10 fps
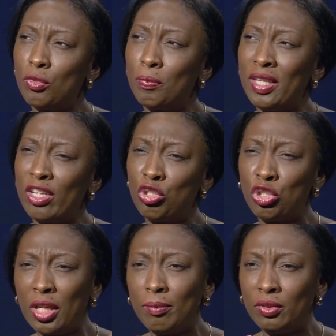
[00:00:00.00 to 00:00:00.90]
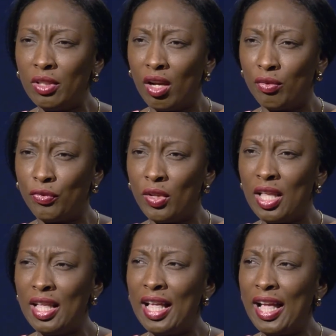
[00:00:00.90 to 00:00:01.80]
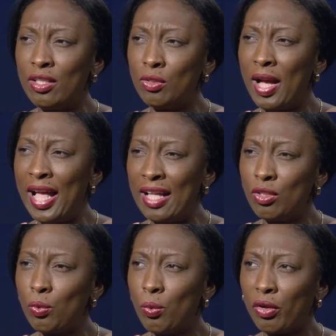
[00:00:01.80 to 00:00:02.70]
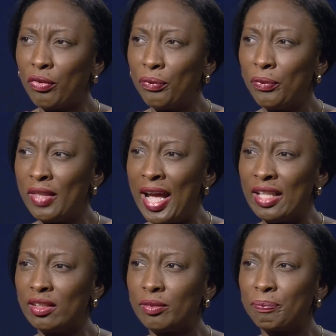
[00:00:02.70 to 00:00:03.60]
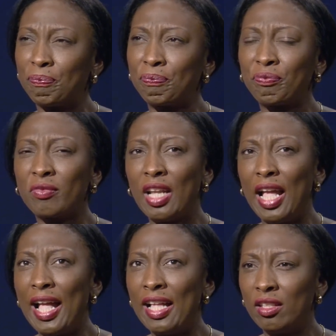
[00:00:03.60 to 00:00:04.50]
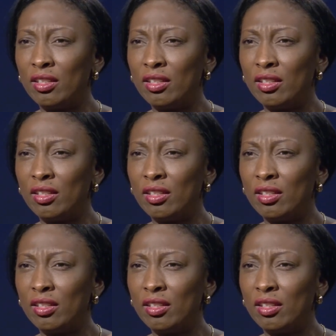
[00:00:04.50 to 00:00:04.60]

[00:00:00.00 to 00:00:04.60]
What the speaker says: to be ashamed of. And so I had to work through that. And